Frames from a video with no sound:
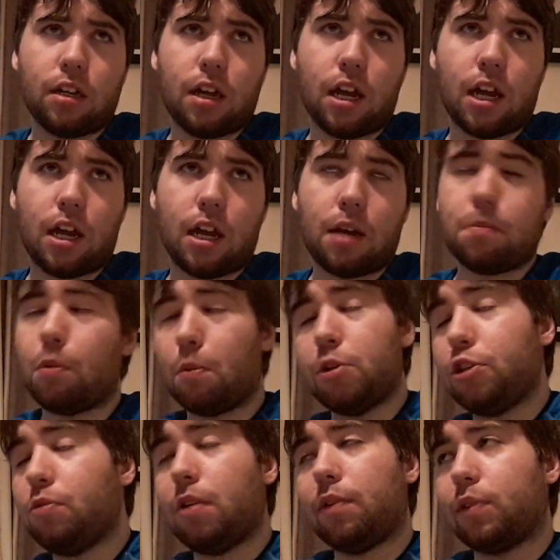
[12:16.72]
But we
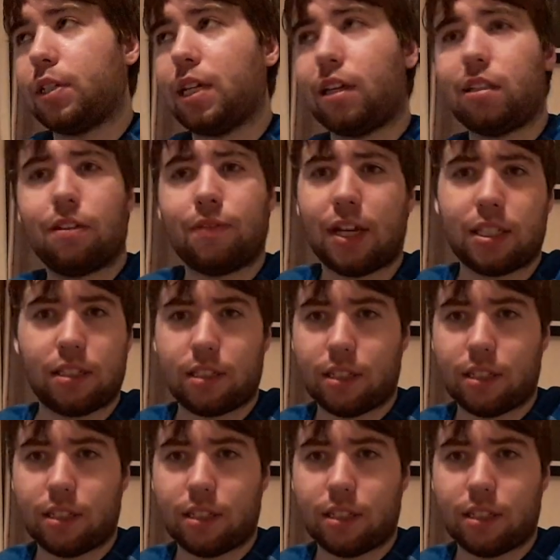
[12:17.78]
do have to take the Fed